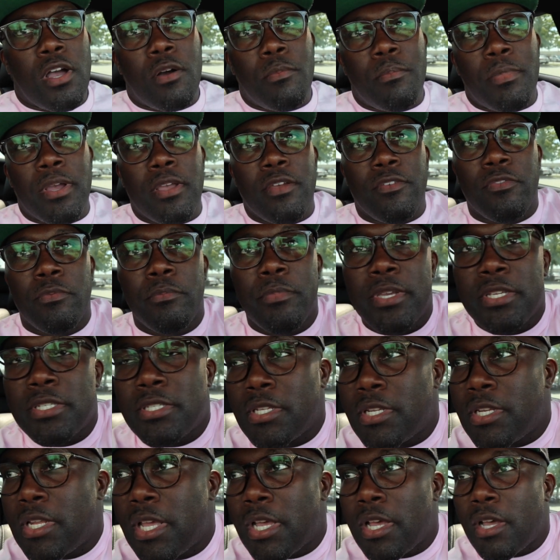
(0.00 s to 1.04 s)
all my
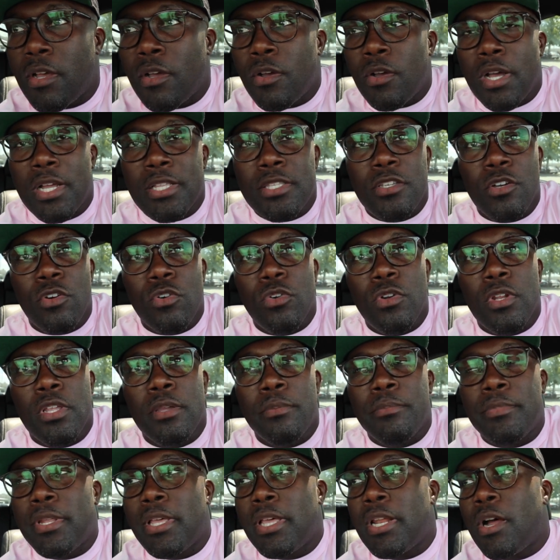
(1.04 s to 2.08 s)
information down. I told
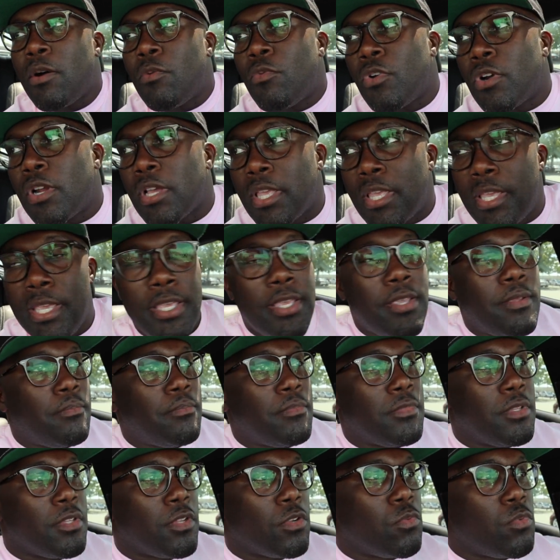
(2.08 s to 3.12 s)
him that I want to keep
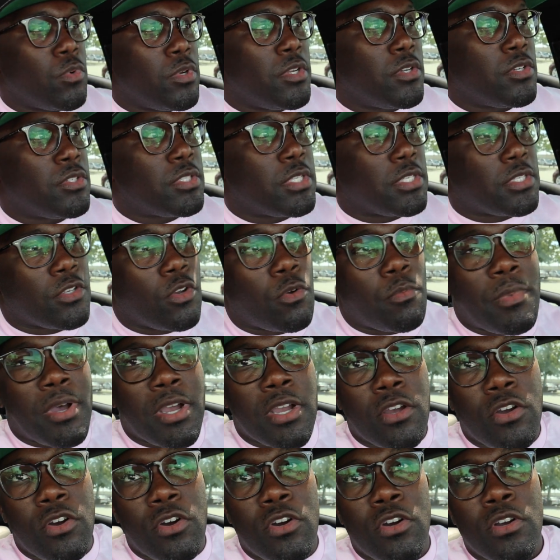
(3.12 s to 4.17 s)
the wheels that's on
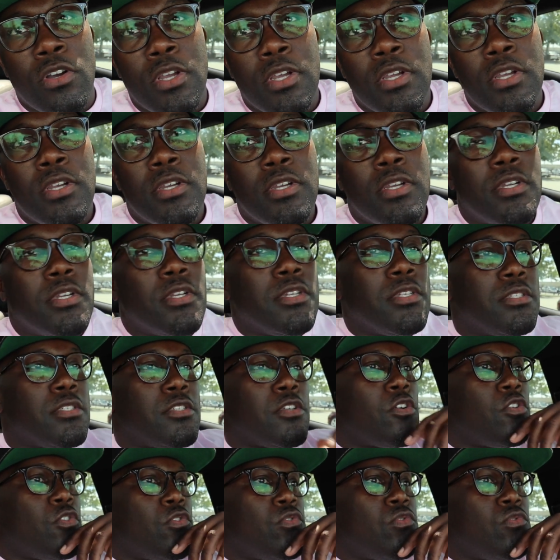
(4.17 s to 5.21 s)
my car.
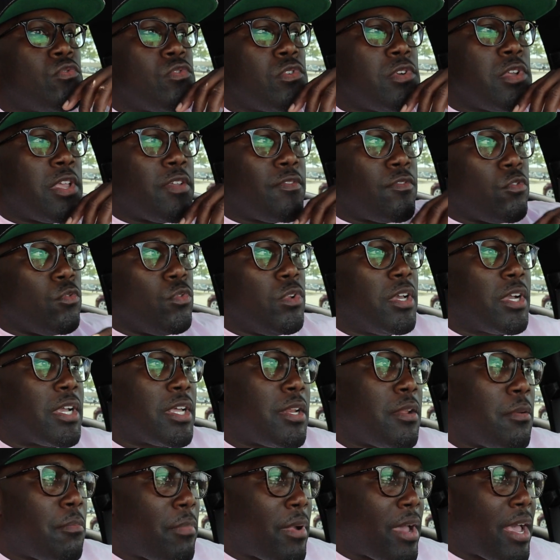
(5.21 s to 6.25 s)
So if you're
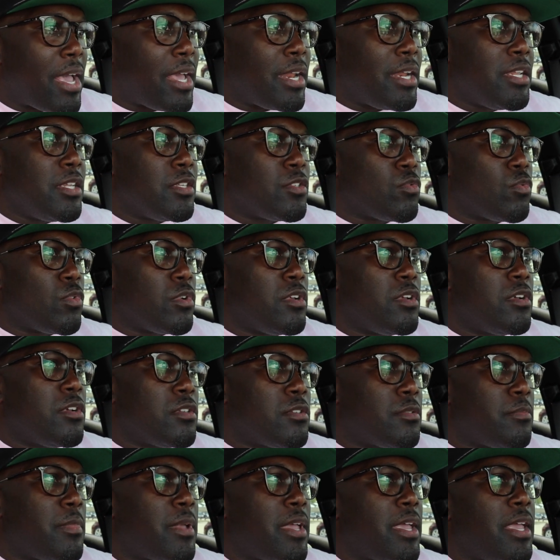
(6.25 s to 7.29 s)
looking to buy these
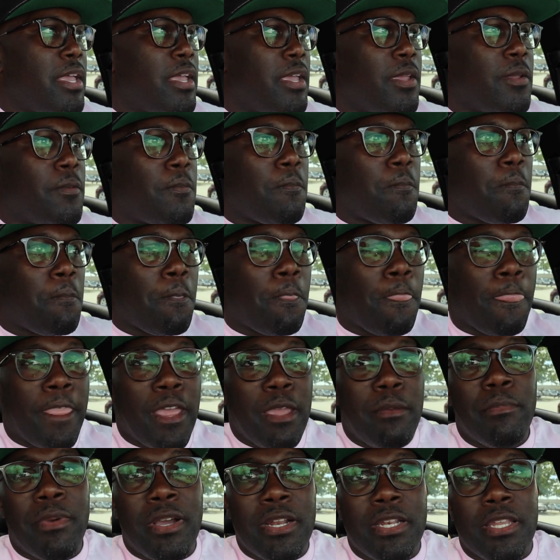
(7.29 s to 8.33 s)
wheels, man,
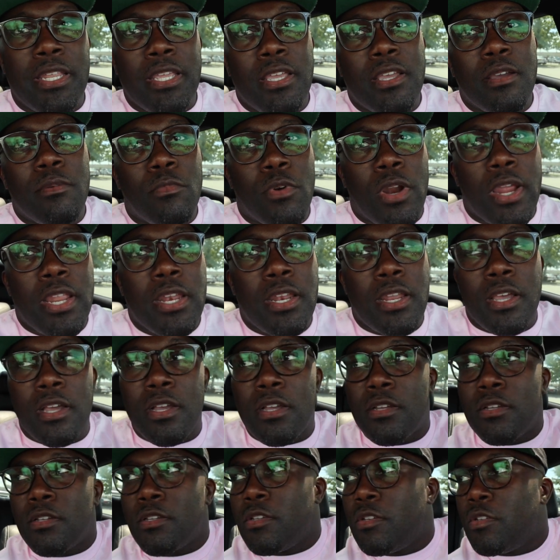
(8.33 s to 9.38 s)
hit my DM right
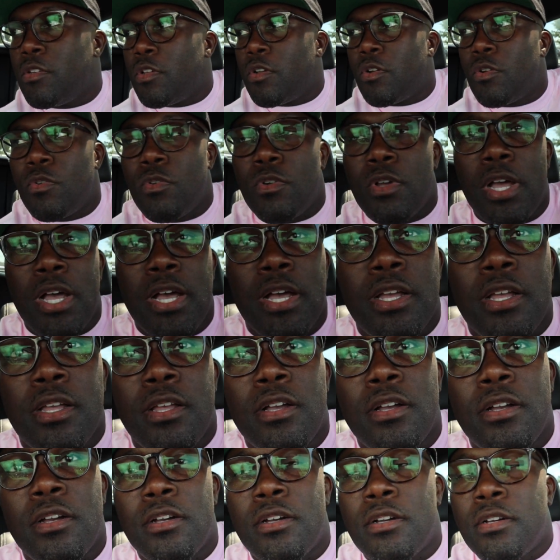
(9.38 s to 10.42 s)
now. You know, I,
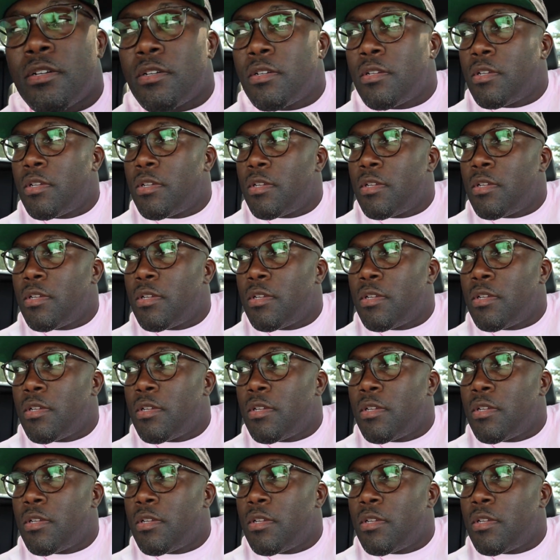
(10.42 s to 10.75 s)
uh,